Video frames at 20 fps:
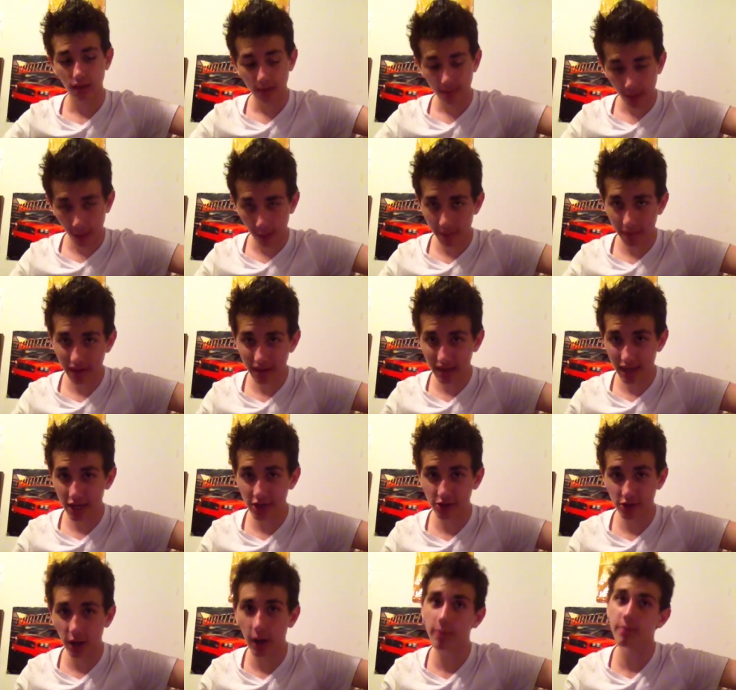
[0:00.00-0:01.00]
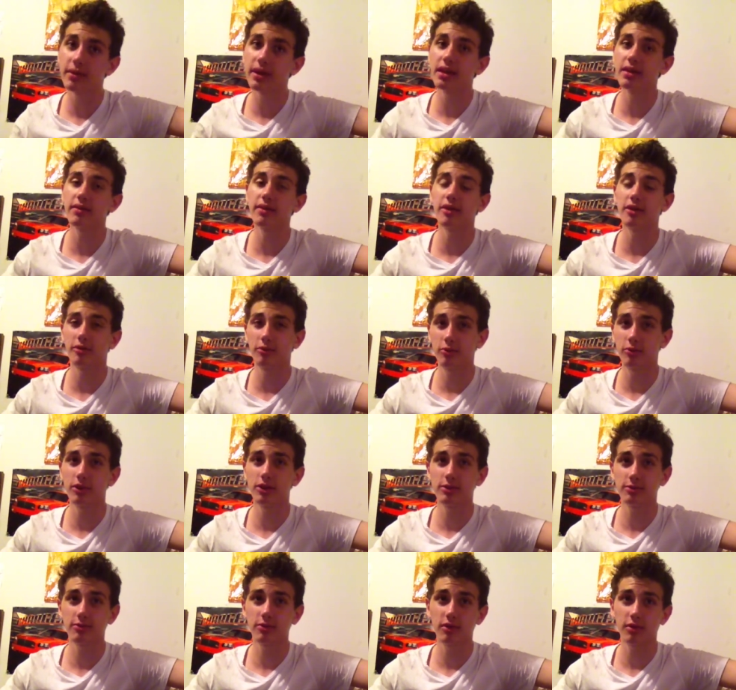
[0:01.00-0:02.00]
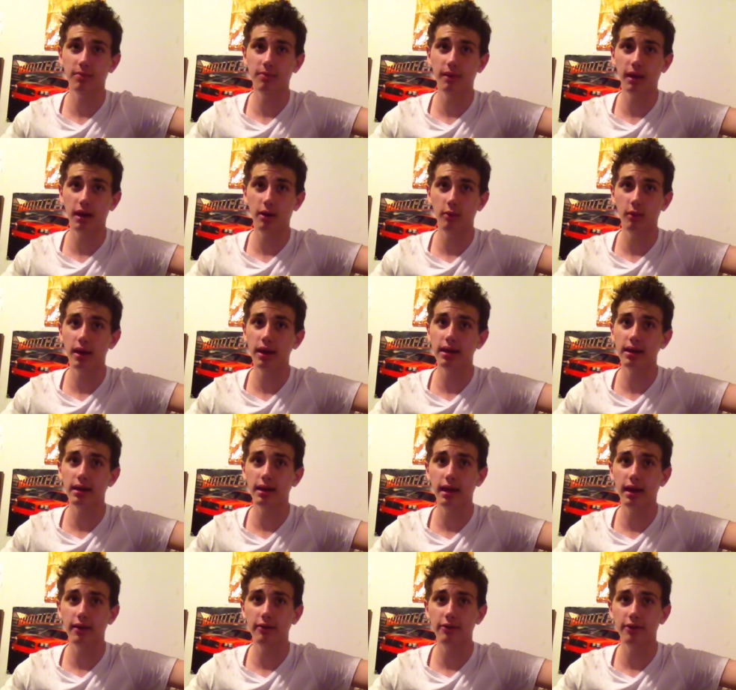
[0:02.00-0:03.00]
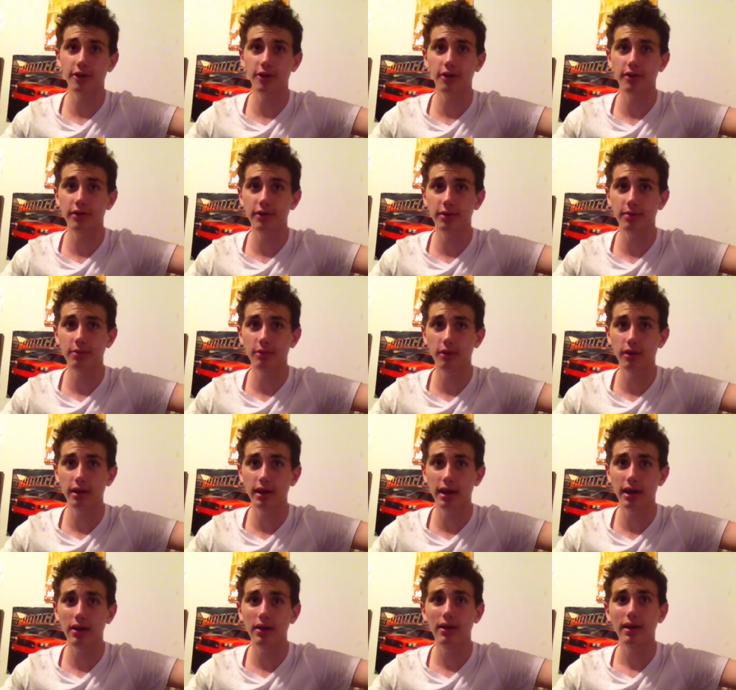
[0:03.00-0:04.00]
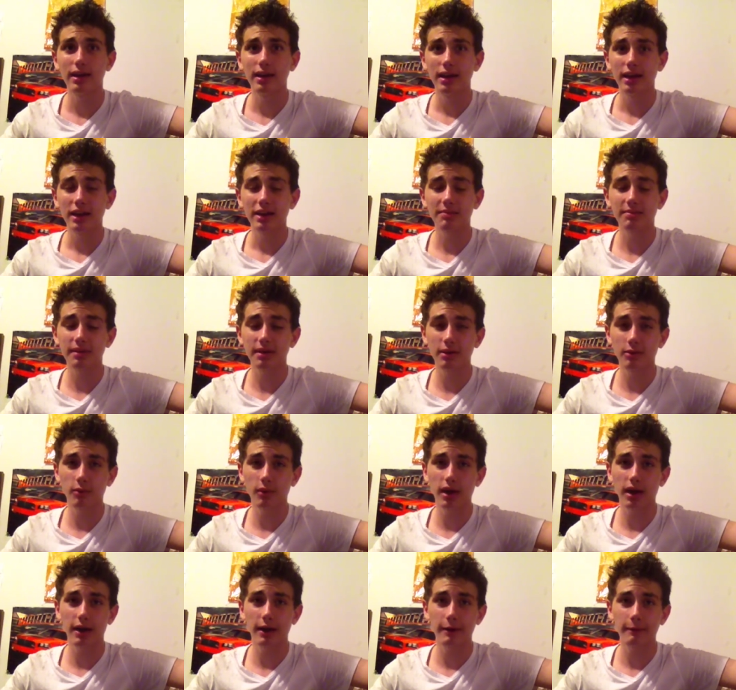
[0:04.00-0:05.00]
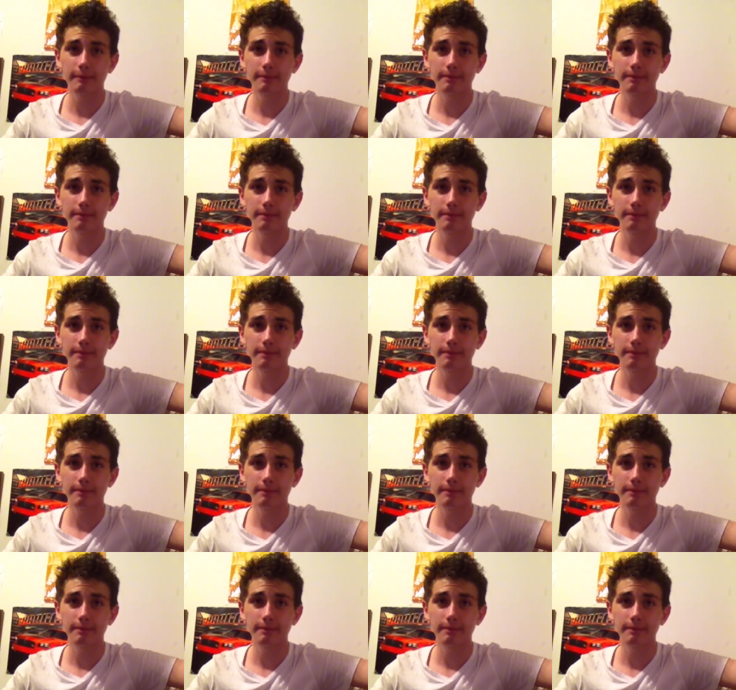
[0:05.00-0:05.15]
about me getting trapped in an elevator, which was about a week and a half ago at this point now. It's been a while.